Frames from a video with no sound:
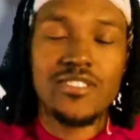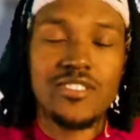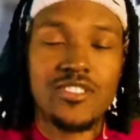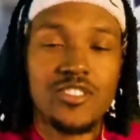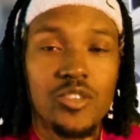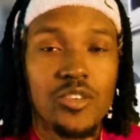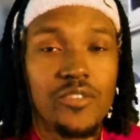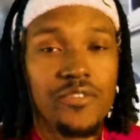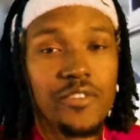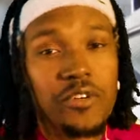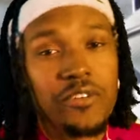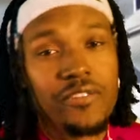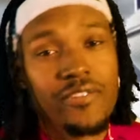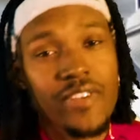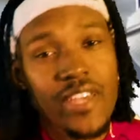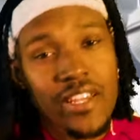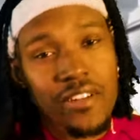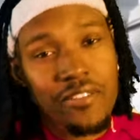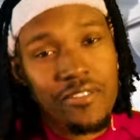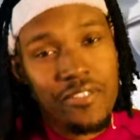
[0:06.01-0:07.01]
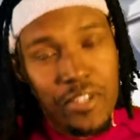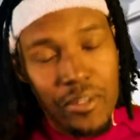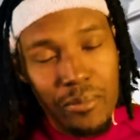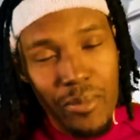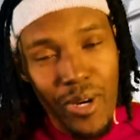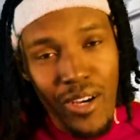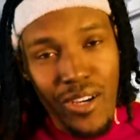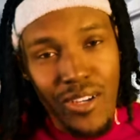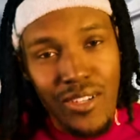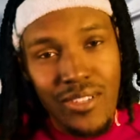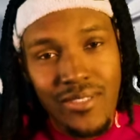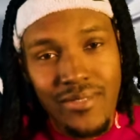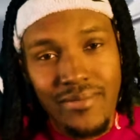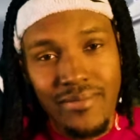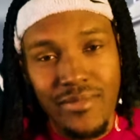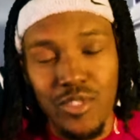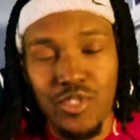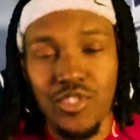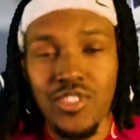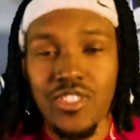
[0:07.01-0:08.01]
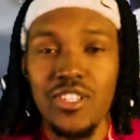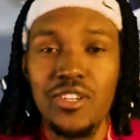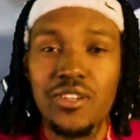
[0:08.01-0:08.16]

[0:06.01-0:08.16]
So if you're a fan of football, you should